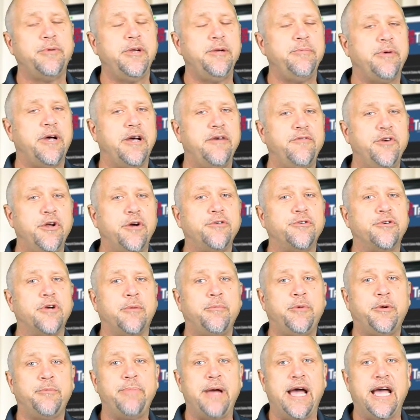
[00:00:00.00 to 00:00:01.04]
people have no
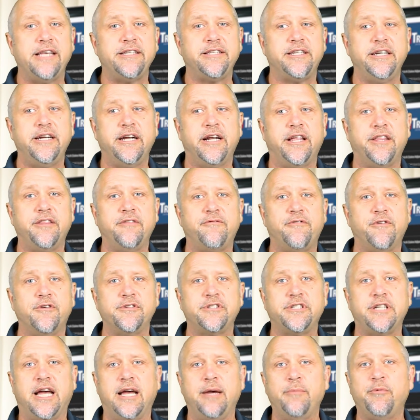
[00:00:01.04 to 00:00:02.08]
trouble passing it on the
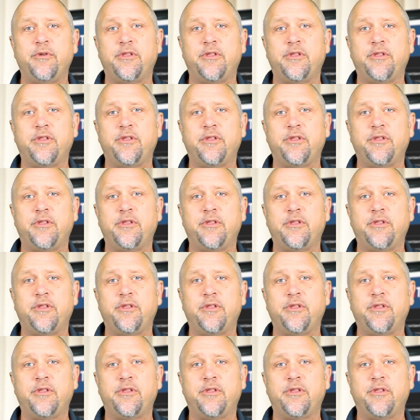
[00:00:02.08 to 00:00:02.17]
first time